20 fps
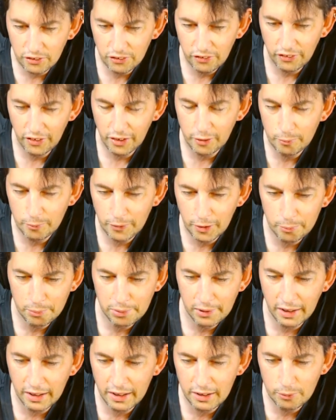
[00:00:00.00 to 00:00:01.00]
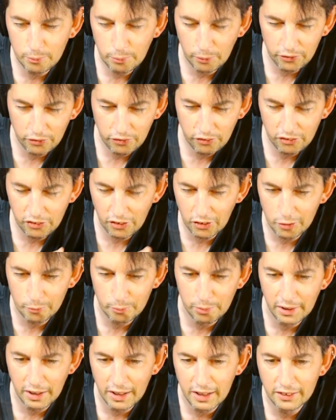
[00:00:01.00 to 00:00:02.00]
So they play, once you start them
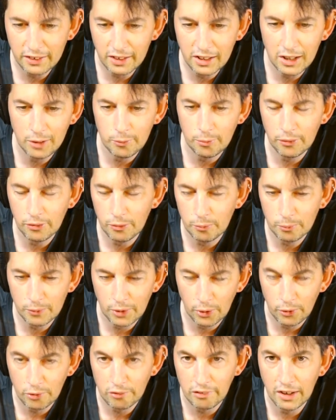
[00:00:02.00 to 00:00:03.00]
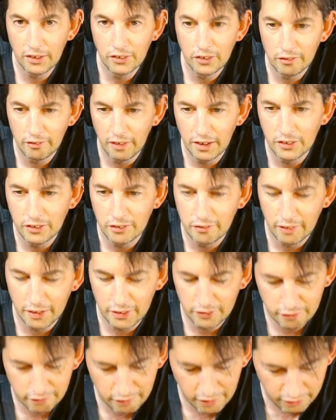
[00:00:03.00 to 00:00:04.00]
playing, they keep going round and round and
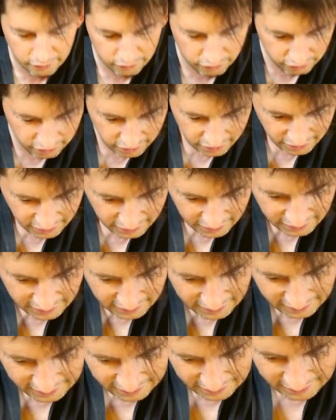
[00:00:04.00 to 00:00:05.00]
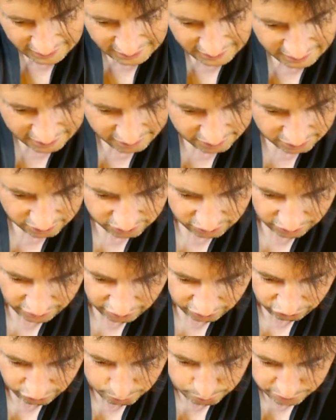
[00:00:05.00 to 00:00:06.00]
round and round. So
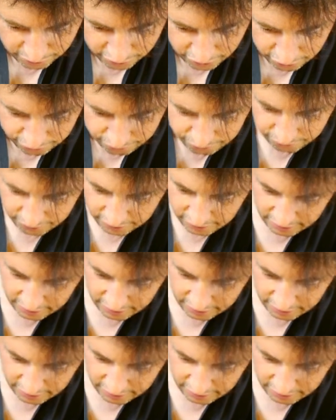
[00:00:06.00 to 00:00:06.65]
that's simple enough.